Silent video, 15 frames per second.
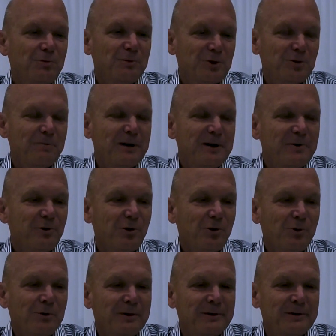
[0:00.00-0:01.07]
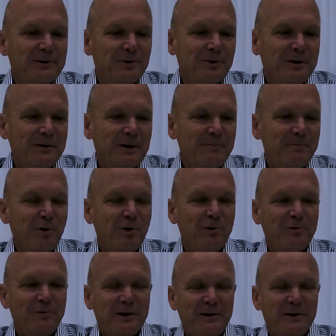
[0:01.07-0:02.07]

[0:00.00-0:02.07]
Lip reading: So my role, so I'm part of